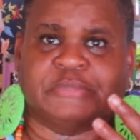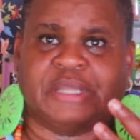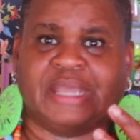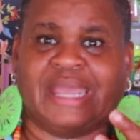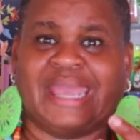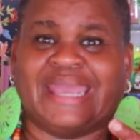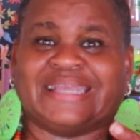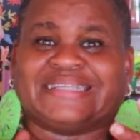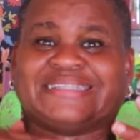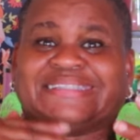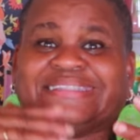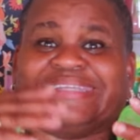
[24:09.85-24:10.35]

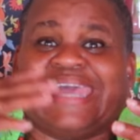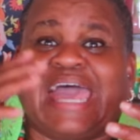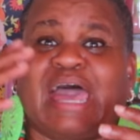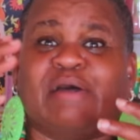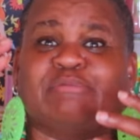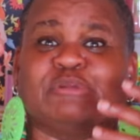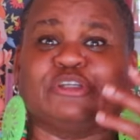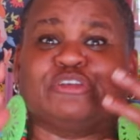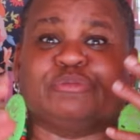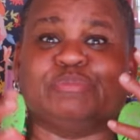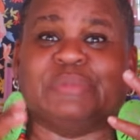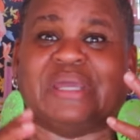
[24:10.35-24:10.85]

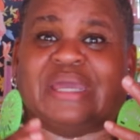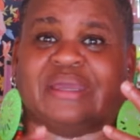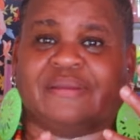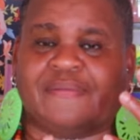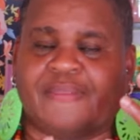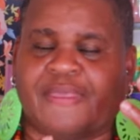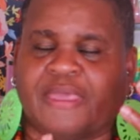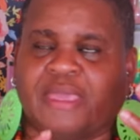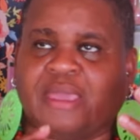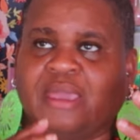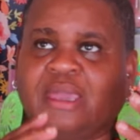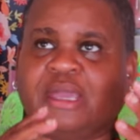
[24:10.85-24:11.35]
establishment.
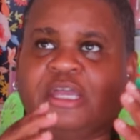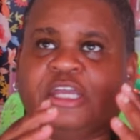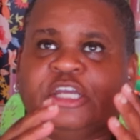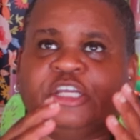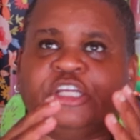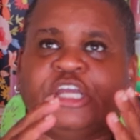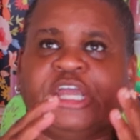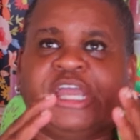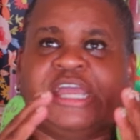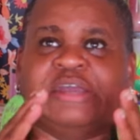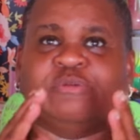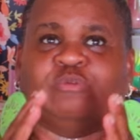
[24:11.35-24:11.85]

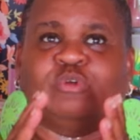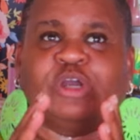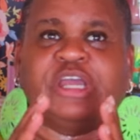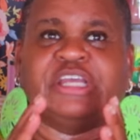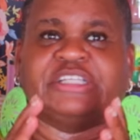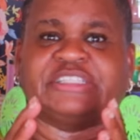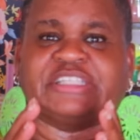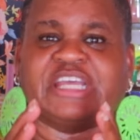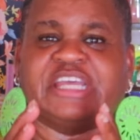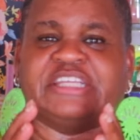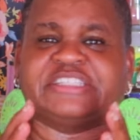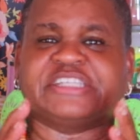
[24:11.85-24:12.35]

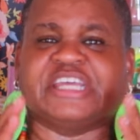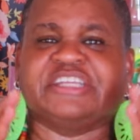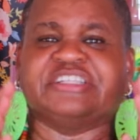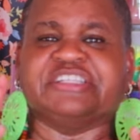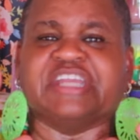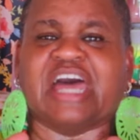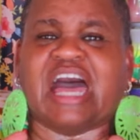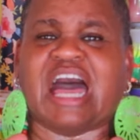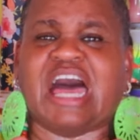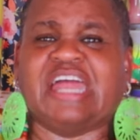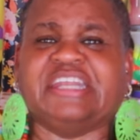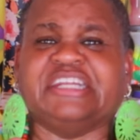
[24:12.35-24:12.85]
It's a
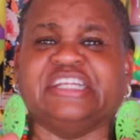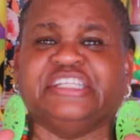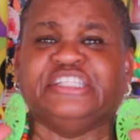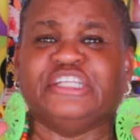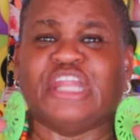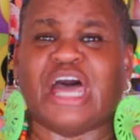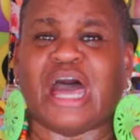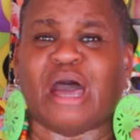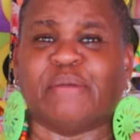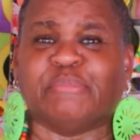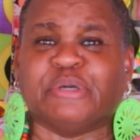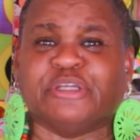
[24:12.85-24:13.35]

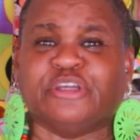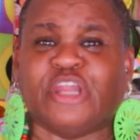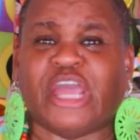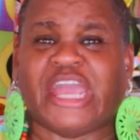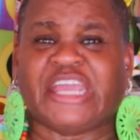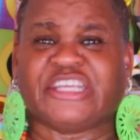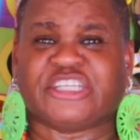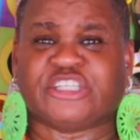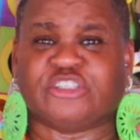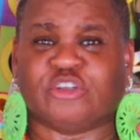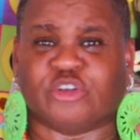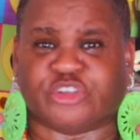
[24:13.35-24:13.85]

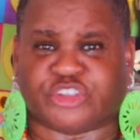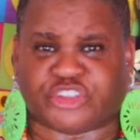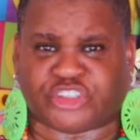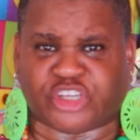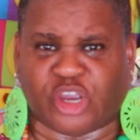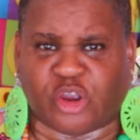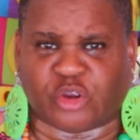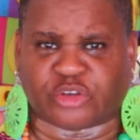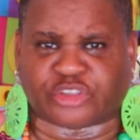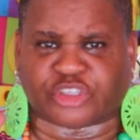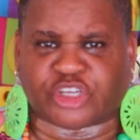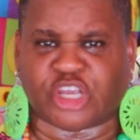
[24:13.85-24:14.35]
non-denominational
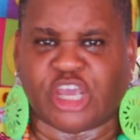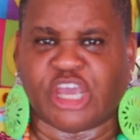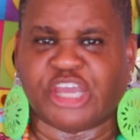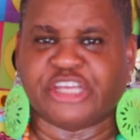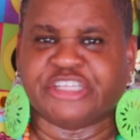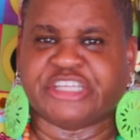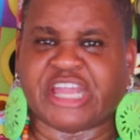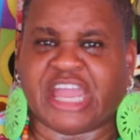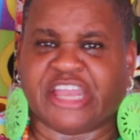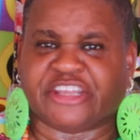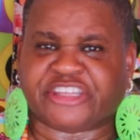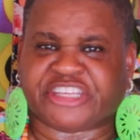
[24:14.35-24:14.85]
church.
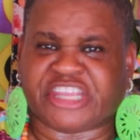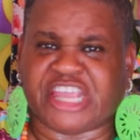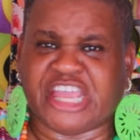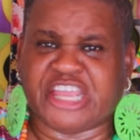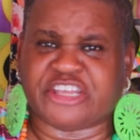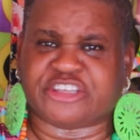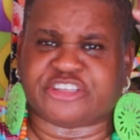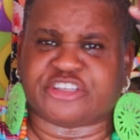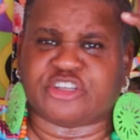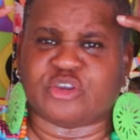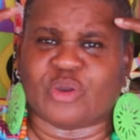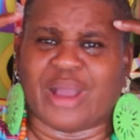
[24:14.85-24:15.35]
They
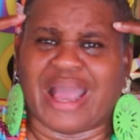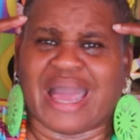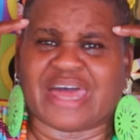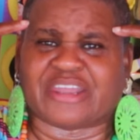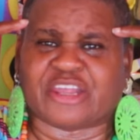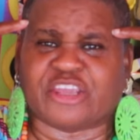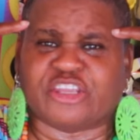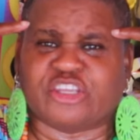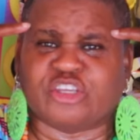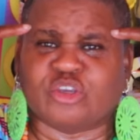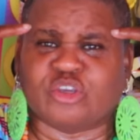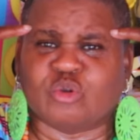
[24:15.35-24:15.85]
teach you how
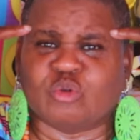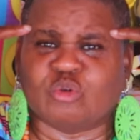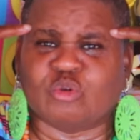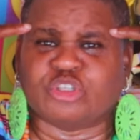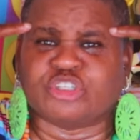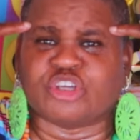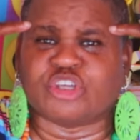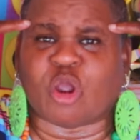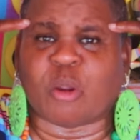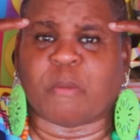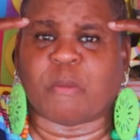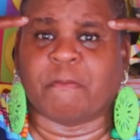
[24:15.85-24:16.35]
to use
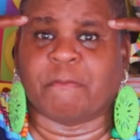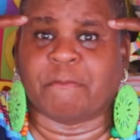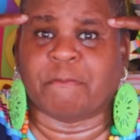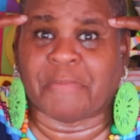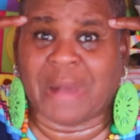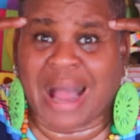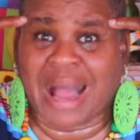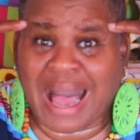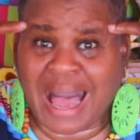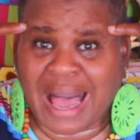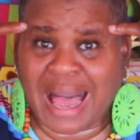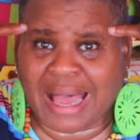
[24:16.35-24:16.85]
your
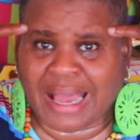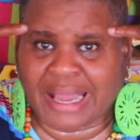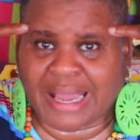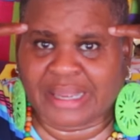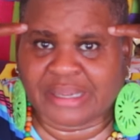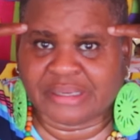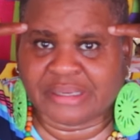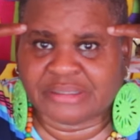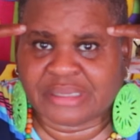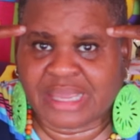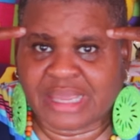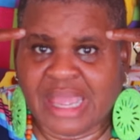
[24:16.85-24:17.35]
mind,
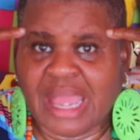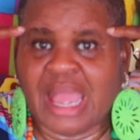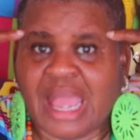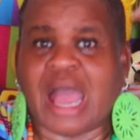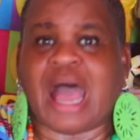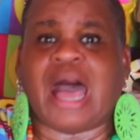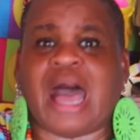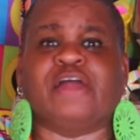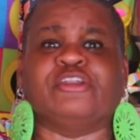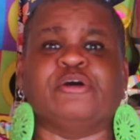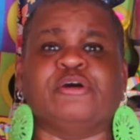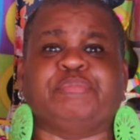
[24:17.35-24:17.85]

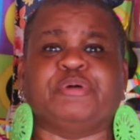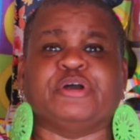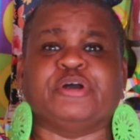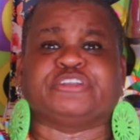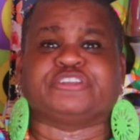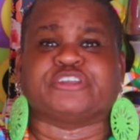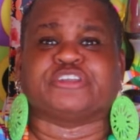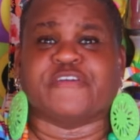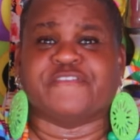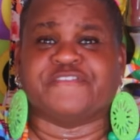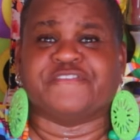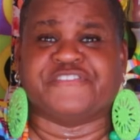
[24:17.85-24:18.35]
how to
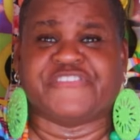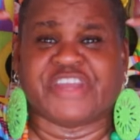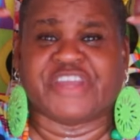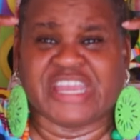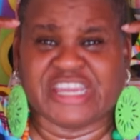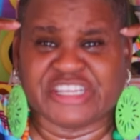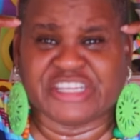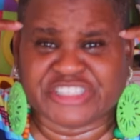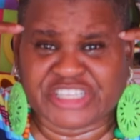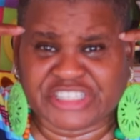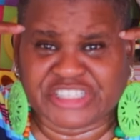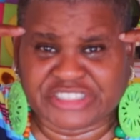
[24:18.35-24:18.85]
put your
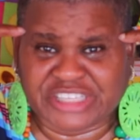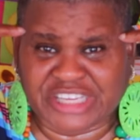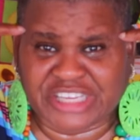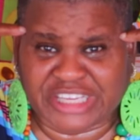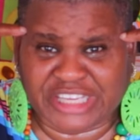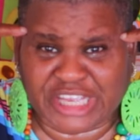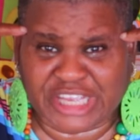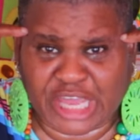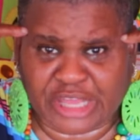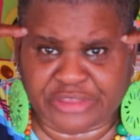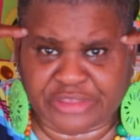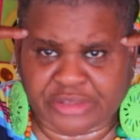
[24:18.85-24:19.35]
vision
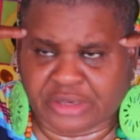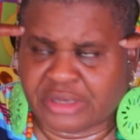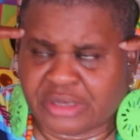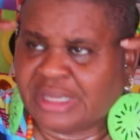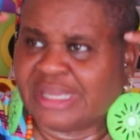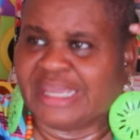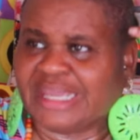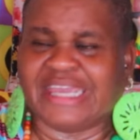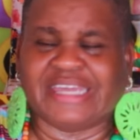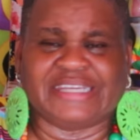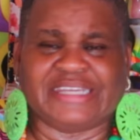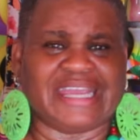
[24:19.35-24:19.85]
together.
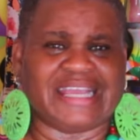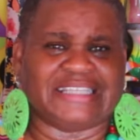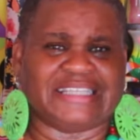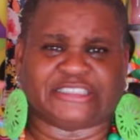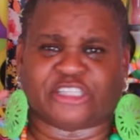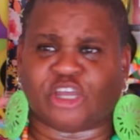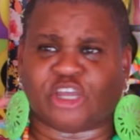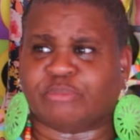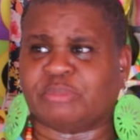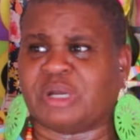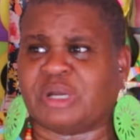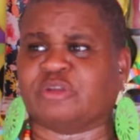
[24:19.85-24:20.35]
It ain't
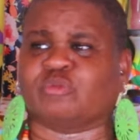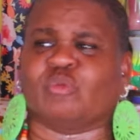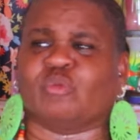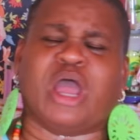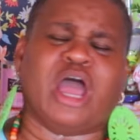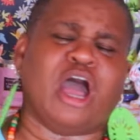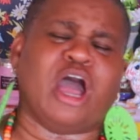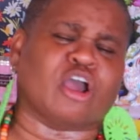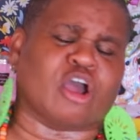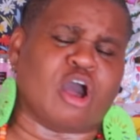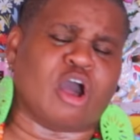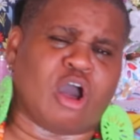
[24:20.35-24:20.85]
so much,
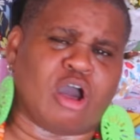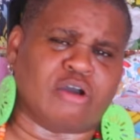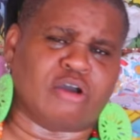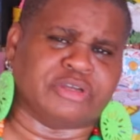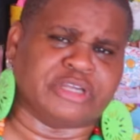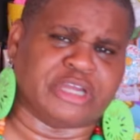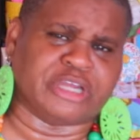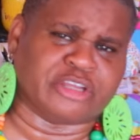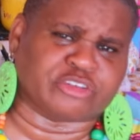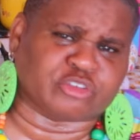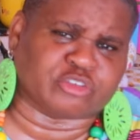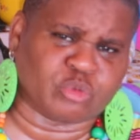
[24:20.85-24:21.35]
well, go over
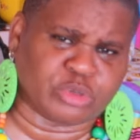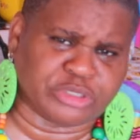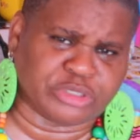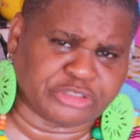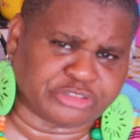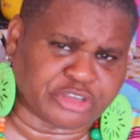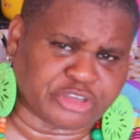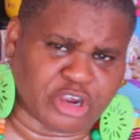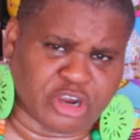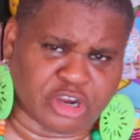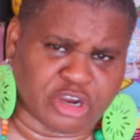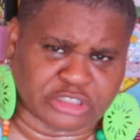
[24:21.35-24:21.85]
there
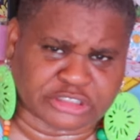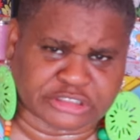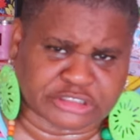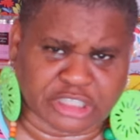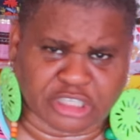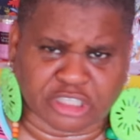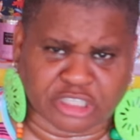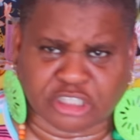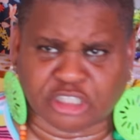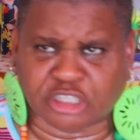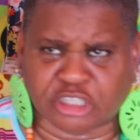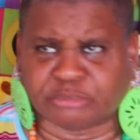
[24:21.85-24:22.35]
23rd
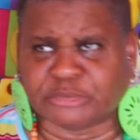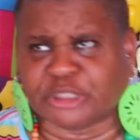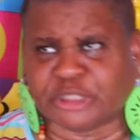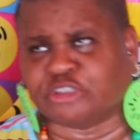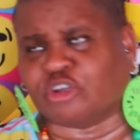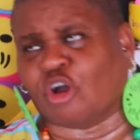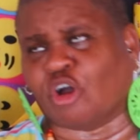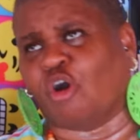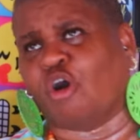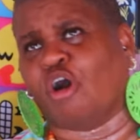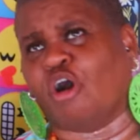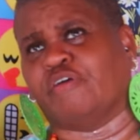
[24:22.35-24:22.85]
some and
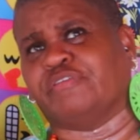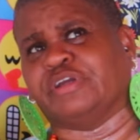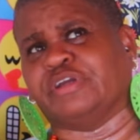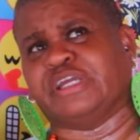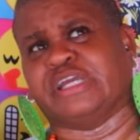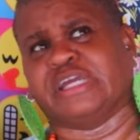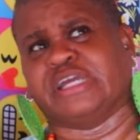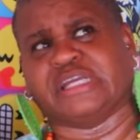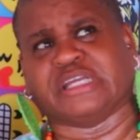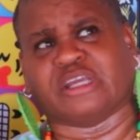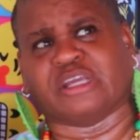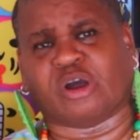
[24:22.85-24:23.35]
go over
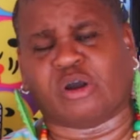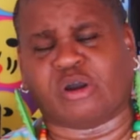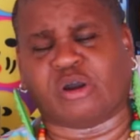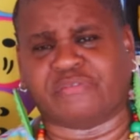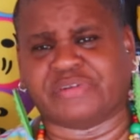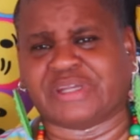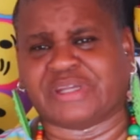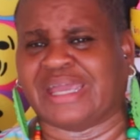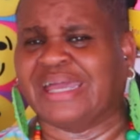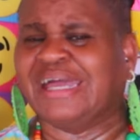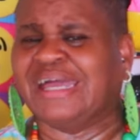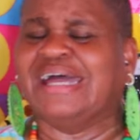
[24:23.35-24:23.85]
here and go
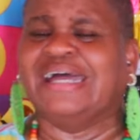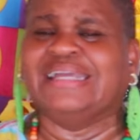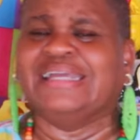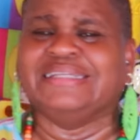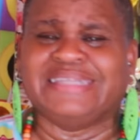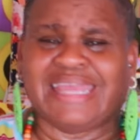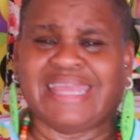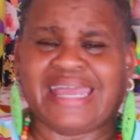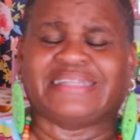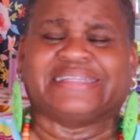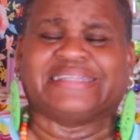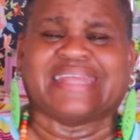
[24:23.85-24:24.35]
over there.
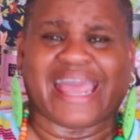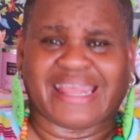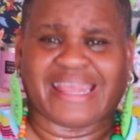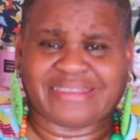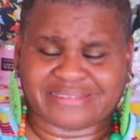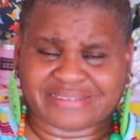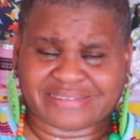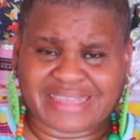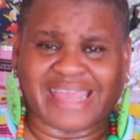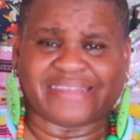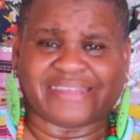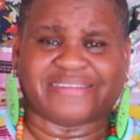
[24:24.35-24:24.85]
Yeah,
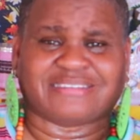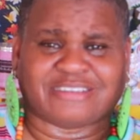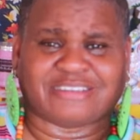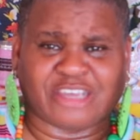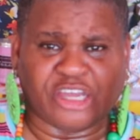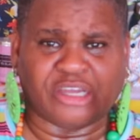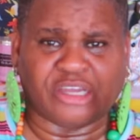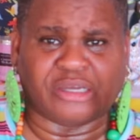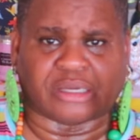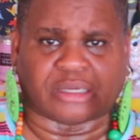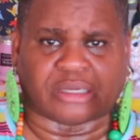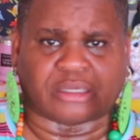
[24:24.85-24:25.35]
that's
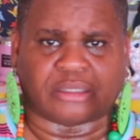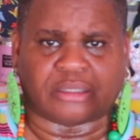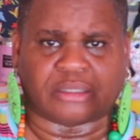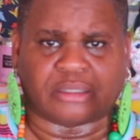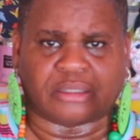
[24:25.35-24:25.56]
good.